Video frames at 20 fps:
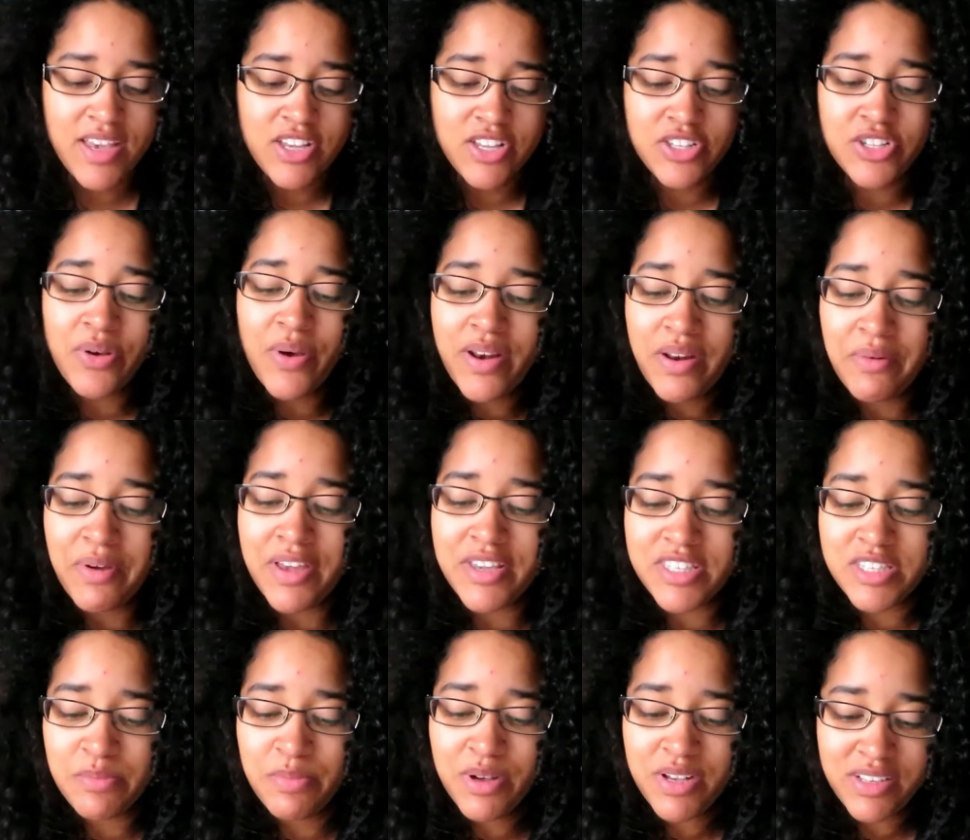So
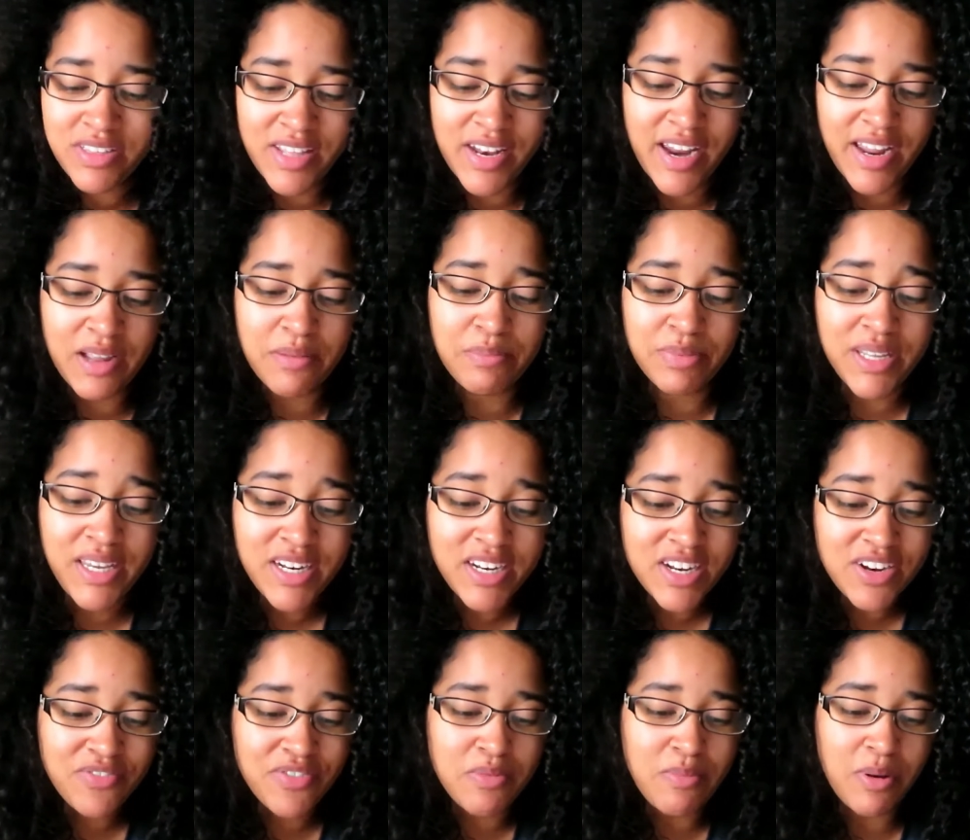anyways, the book that I
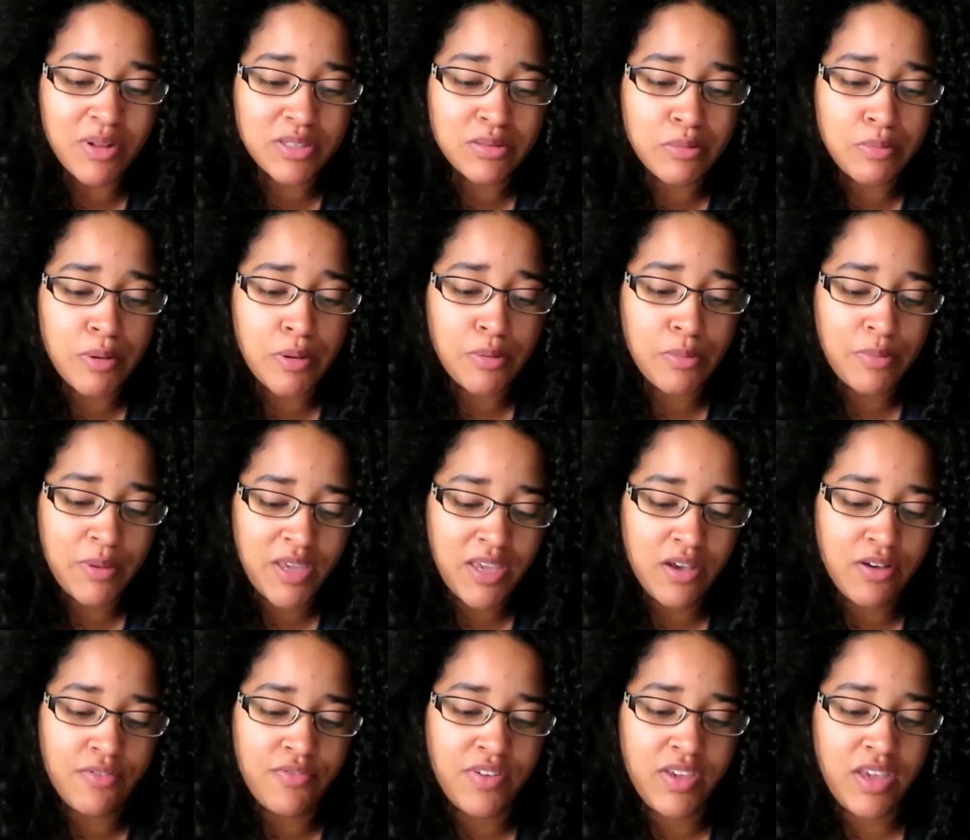completed for multiple
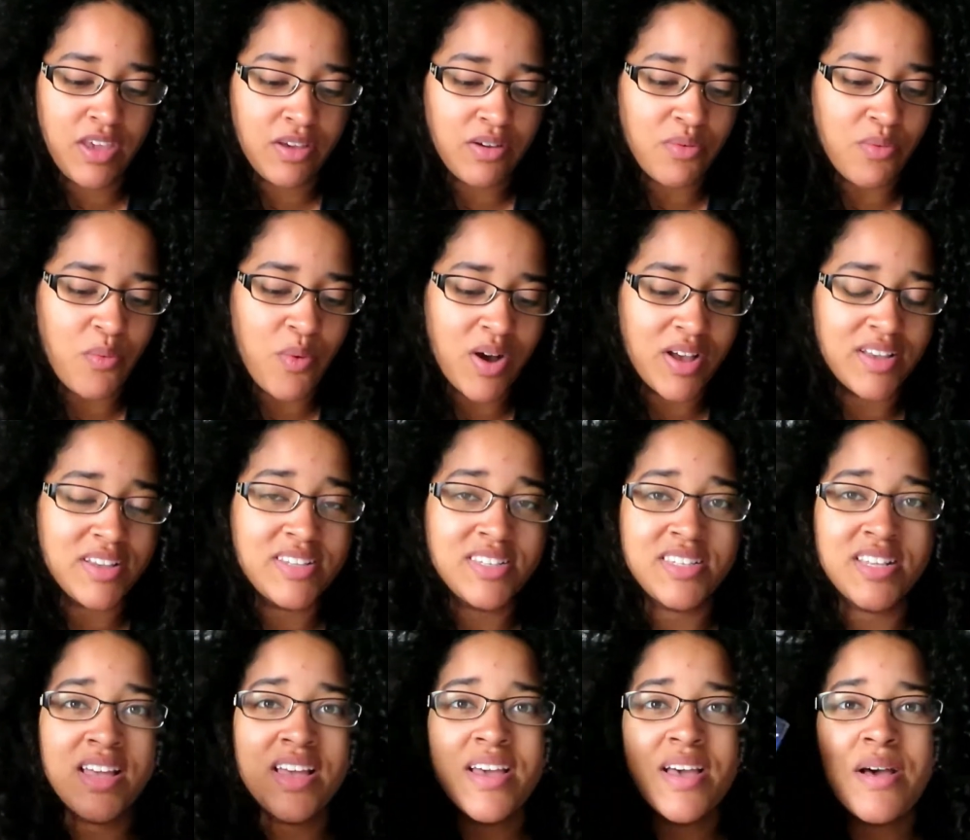POV
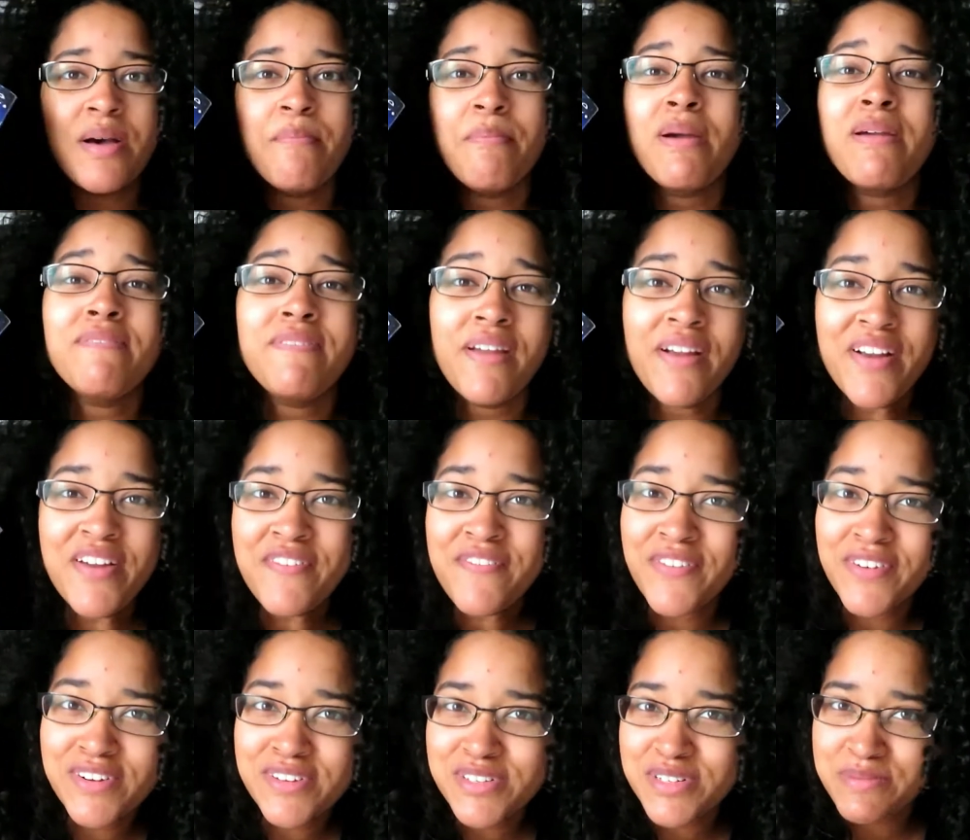was my very
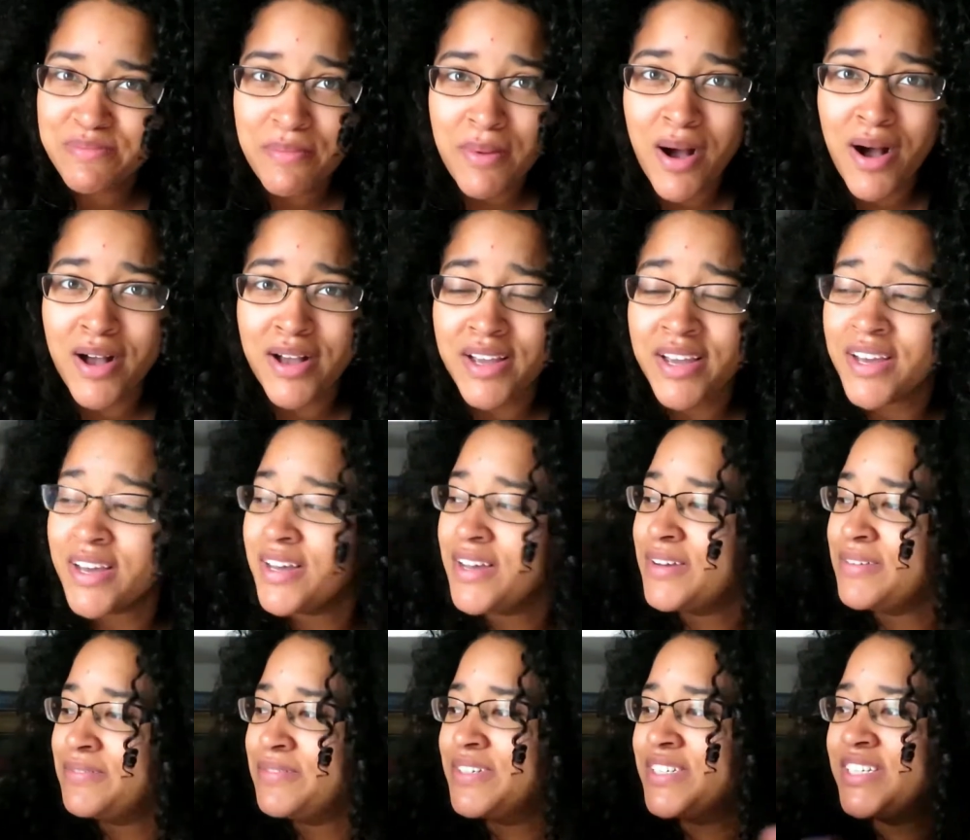first
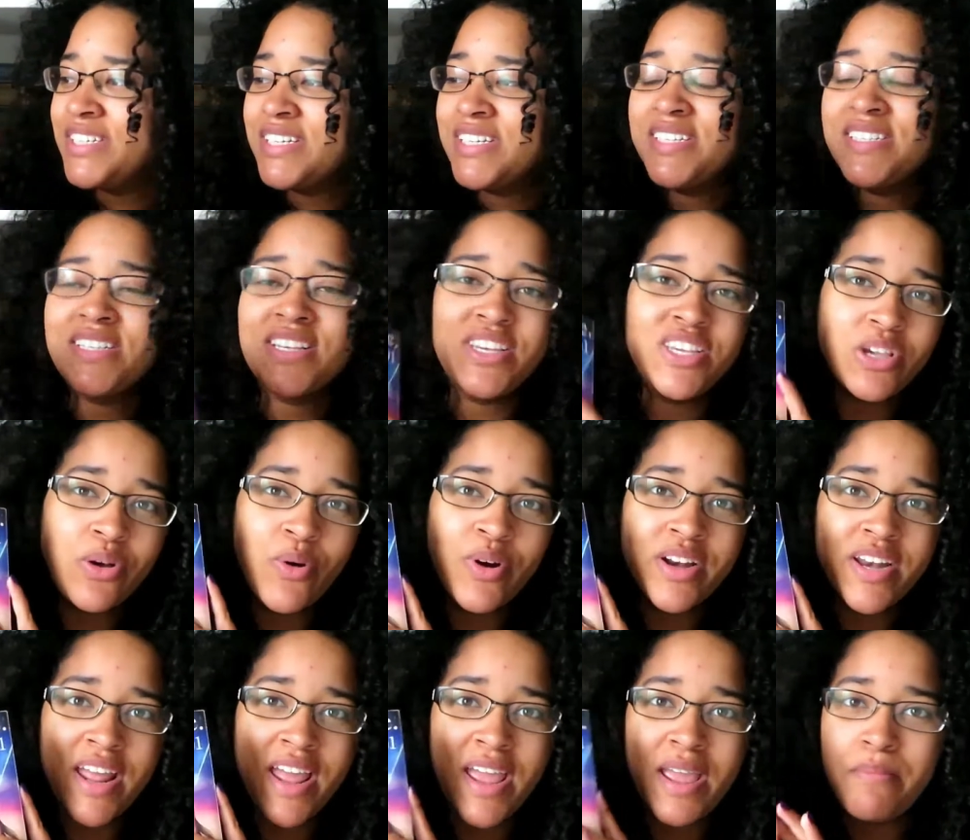manga, which is Your
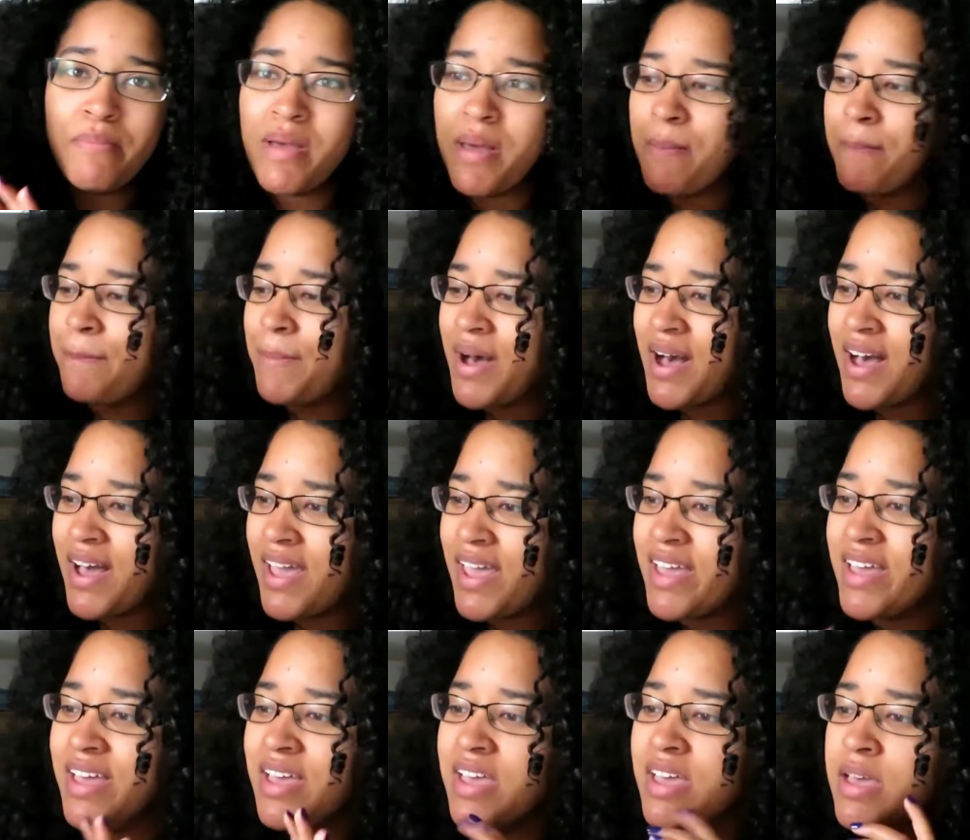Name by
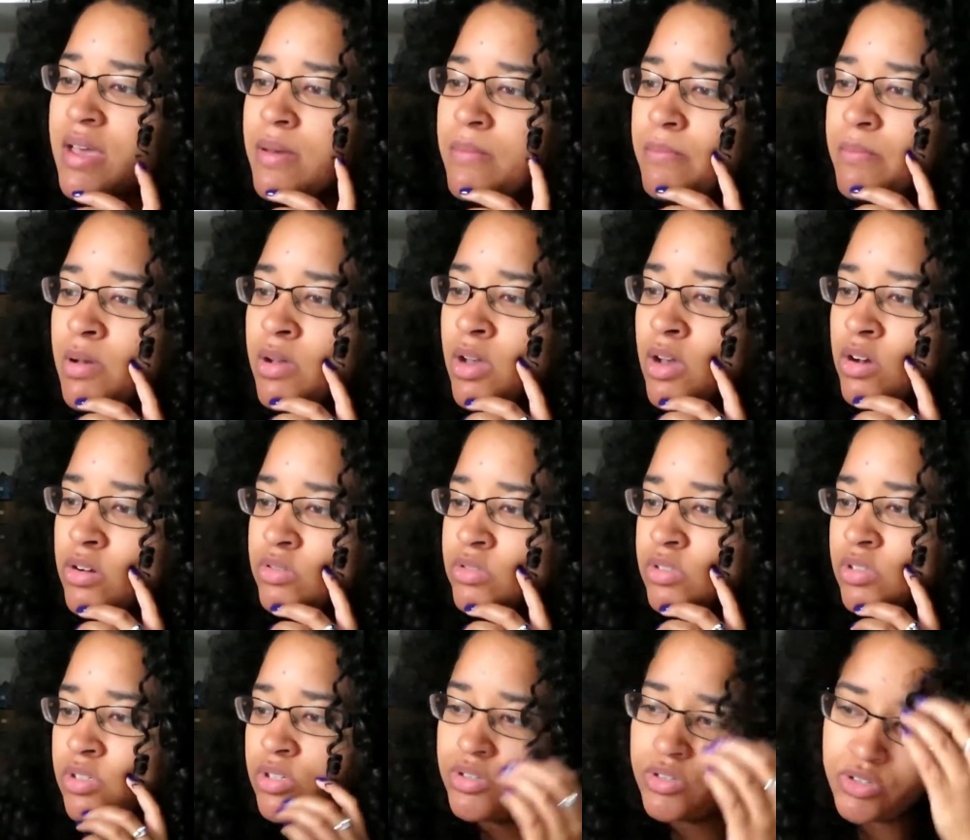
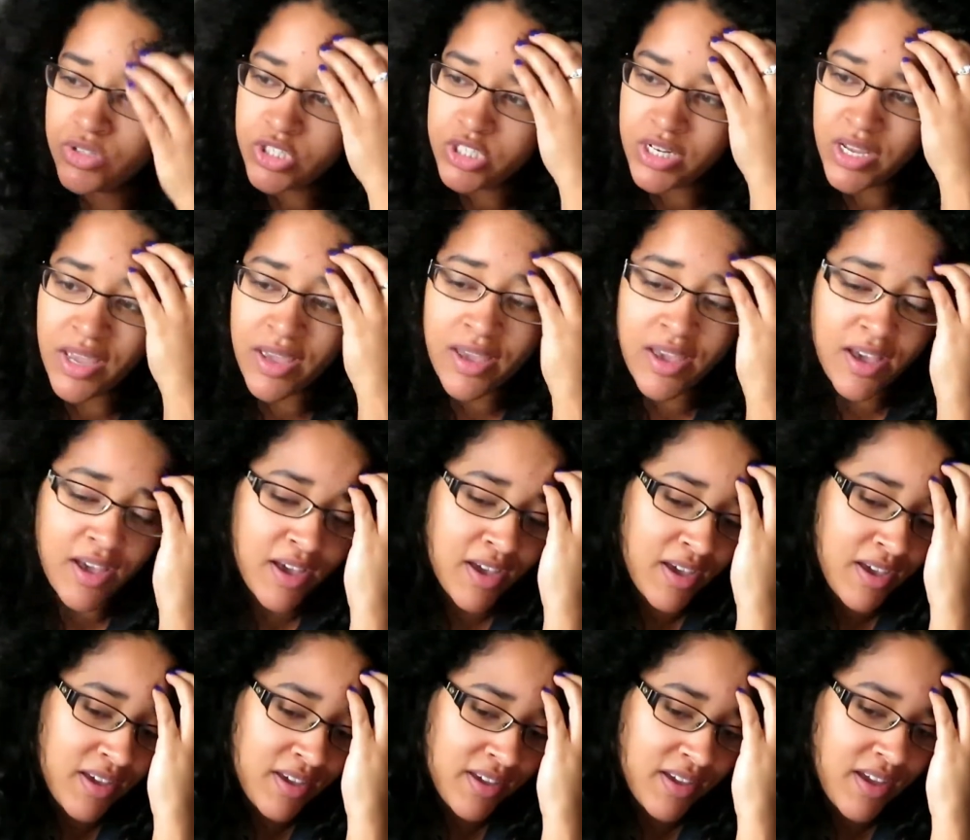Makoto
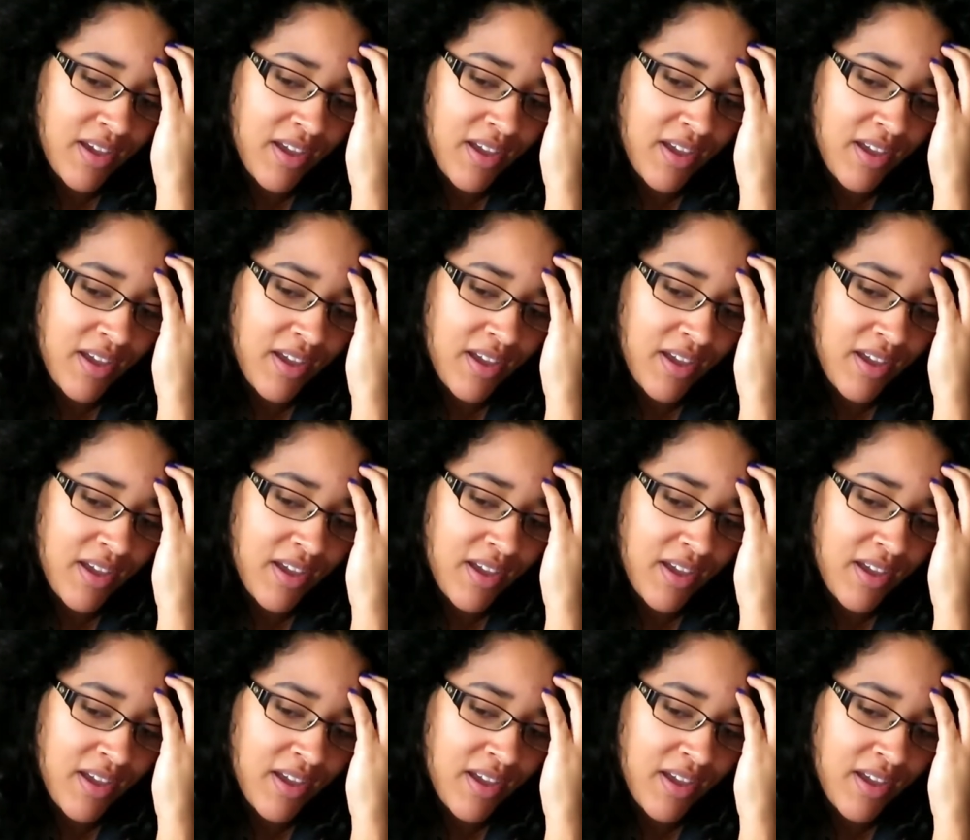Shinkai.